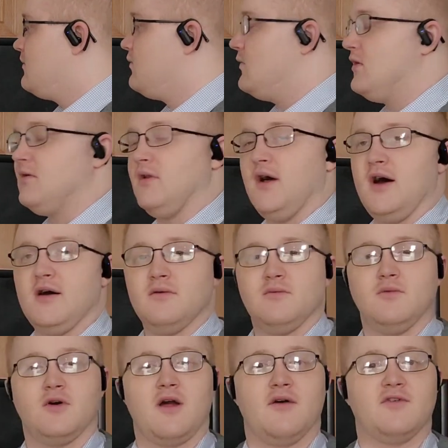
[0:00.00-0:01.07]
we'll
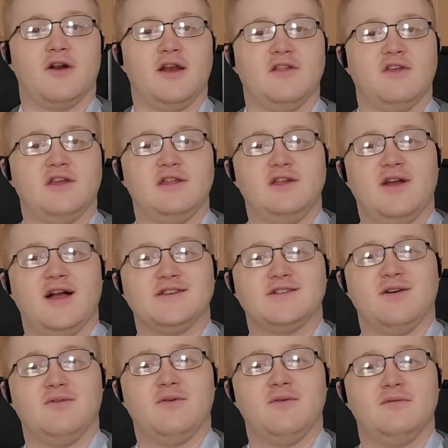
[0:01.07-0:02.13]
cover anything that you guys
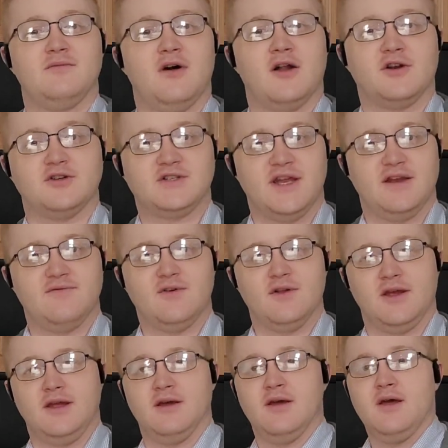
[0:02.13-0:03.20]
don't understand
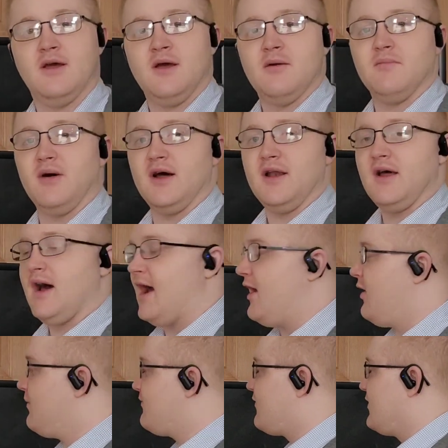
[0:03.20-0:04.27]
fully. But I
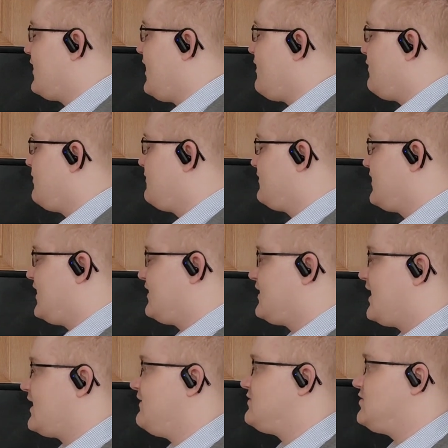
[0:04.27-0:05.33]
hope for now
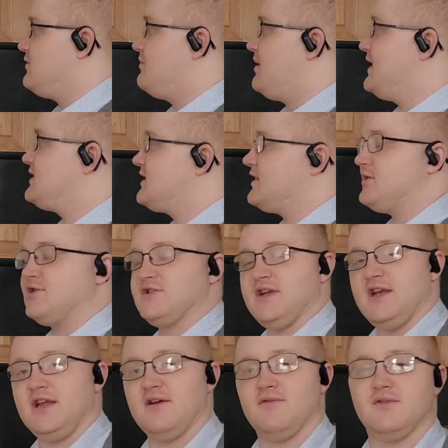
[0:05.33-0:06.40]
that gives you a basic
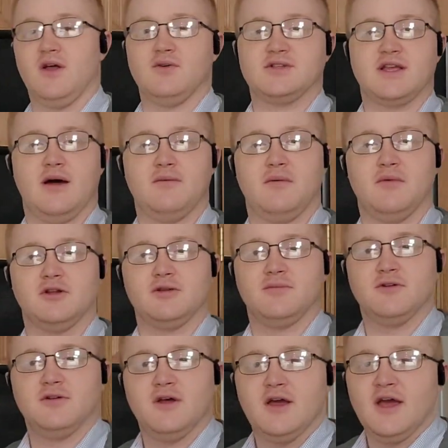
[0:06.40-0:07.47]
understanding of lowest common
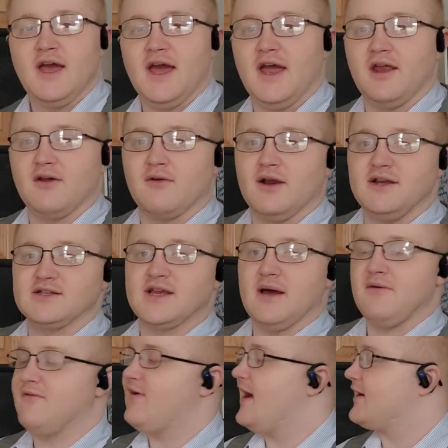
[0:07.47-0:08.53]
multiple and greatest
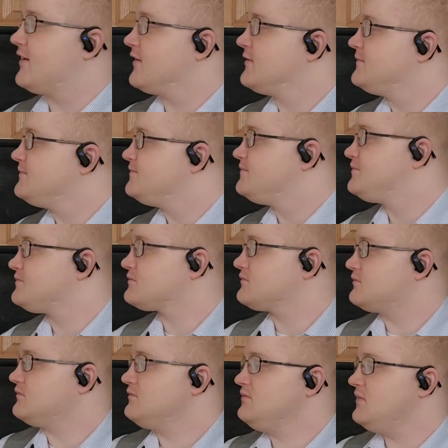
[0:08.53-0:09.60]
common factor,
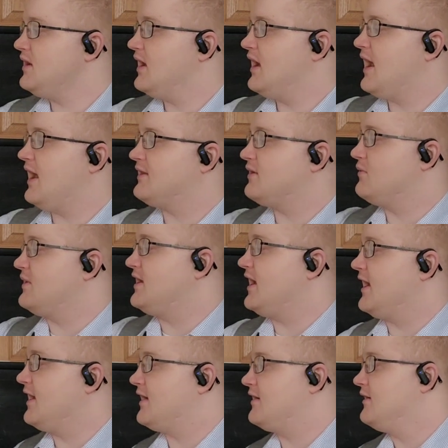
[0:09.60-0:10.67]
and that we
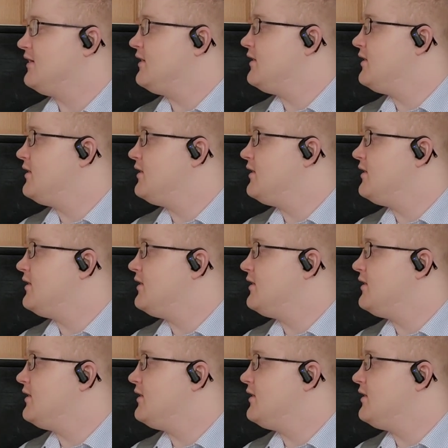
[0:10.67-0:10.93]
can